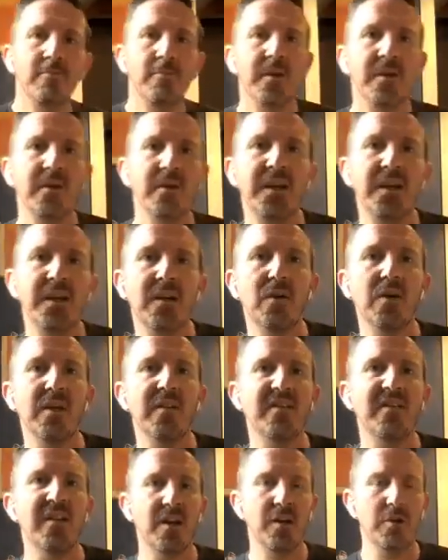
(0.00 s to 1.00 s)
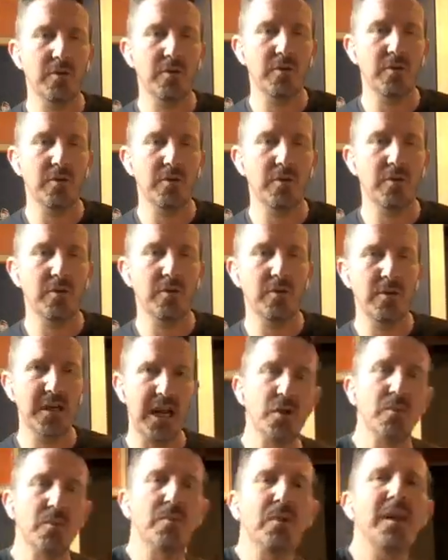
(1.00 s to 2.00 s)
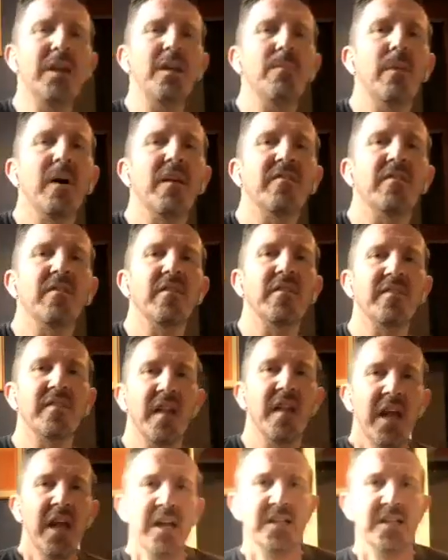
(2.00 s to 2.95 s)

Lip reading: So really notice how you engage your oblique muscles